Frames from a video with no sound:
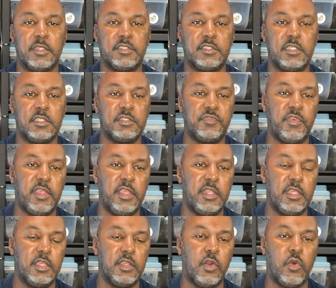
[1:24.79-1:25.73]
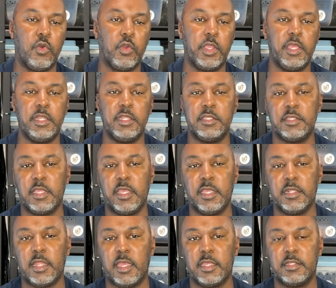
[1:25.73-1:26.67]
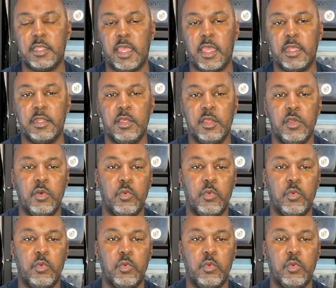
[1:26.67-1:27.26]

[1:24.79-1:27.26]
assist feeding or anything like that